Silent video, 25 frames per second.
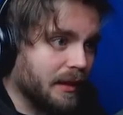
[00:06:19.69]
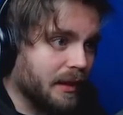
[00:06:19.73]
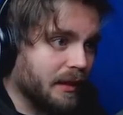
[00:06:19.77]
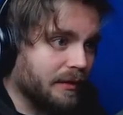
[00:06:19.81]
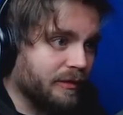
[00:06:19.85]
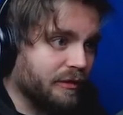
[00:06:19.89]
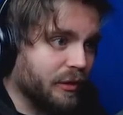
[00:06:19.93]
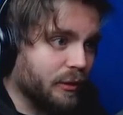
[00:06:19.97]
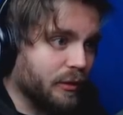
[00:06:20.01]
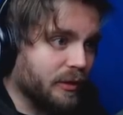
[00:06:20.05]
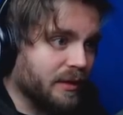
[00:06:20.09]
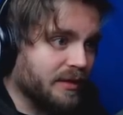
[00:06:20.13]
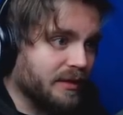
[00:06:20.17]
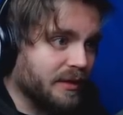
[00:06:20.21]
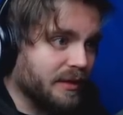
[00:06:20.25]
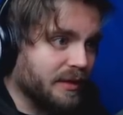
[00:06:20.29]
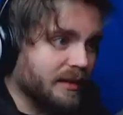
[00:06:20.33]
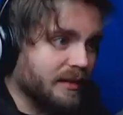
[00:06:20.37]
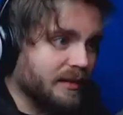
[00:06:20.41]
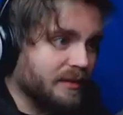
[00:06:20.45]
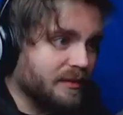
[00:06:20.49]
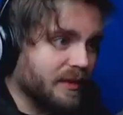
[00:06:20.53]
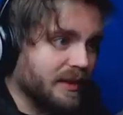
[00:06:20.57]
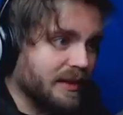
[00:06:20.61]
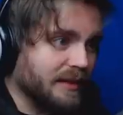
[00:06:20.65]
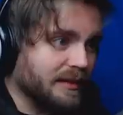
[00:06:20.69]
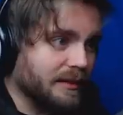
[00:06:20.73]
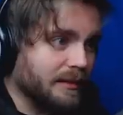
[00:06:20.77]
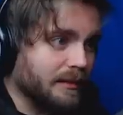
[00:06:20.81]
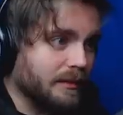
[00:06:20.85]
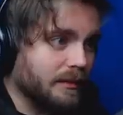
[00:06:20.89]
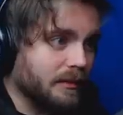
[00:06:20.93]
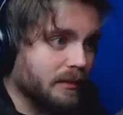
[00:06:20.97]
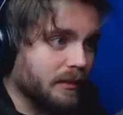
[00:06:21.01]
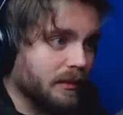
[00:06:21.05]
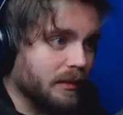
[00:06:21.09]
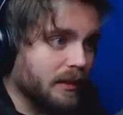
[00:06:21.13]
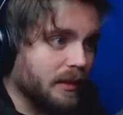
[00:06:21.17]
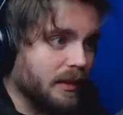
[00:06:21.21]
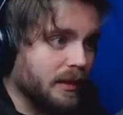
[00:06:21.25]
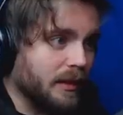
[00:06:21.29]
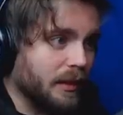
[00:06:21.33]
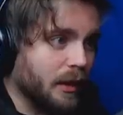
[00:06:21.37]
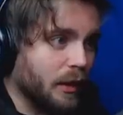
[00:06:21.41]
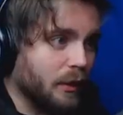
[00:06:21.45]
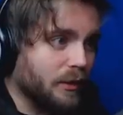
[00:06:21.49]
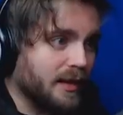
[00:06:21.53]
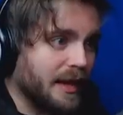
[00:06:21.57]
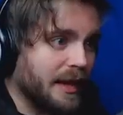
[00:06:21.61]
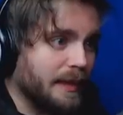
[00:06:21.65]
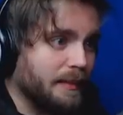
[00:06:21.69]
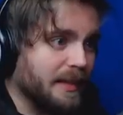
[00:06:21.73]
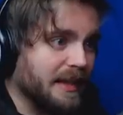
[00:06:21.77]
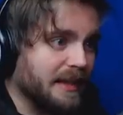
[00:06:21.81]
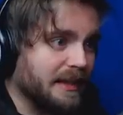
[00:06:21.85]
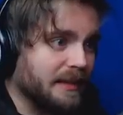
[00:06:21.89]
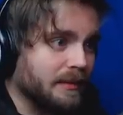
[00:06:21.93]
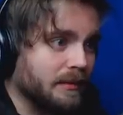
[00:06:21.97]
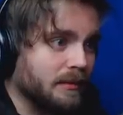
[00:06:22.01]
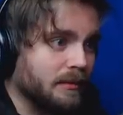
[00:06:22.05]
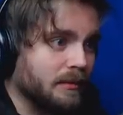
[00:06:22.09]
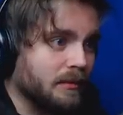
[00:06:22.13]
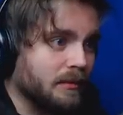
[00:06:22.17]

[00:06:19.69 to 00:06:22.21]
I'll throw this at his face. Here you go, Damien.